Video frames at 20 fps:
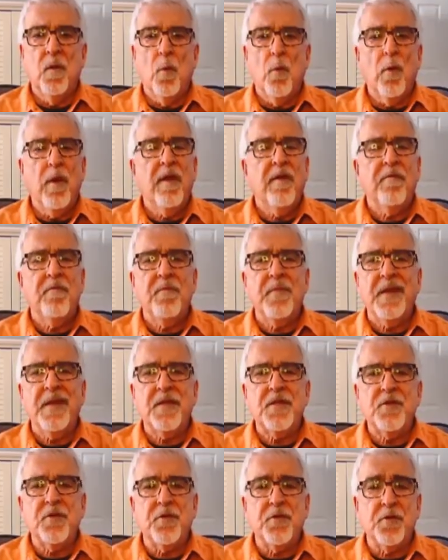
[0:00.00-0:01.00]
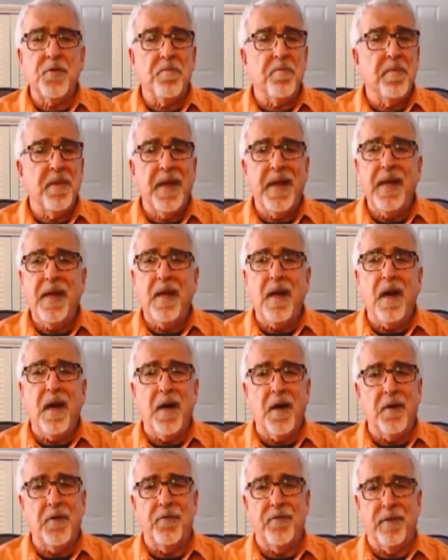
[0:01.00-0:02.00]
We have ministered to many
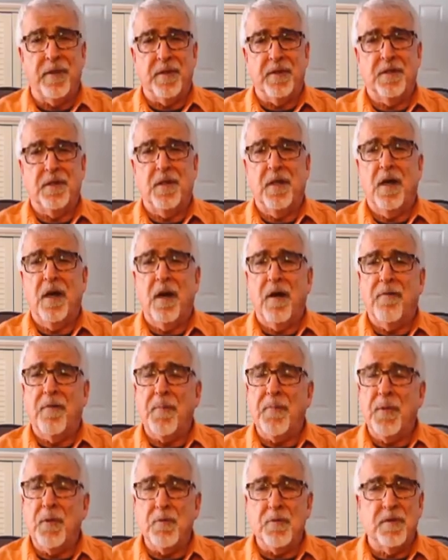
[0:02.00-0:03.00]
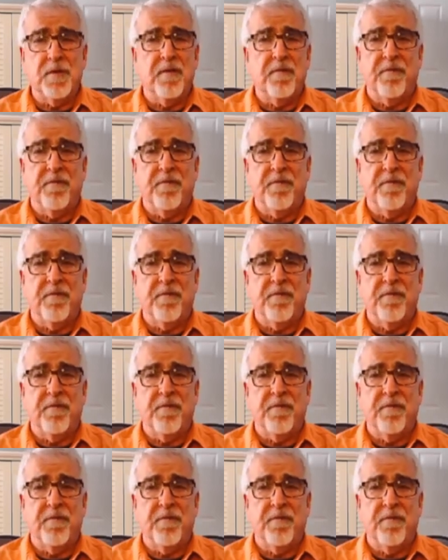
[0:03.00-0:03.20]
hundreds of abuse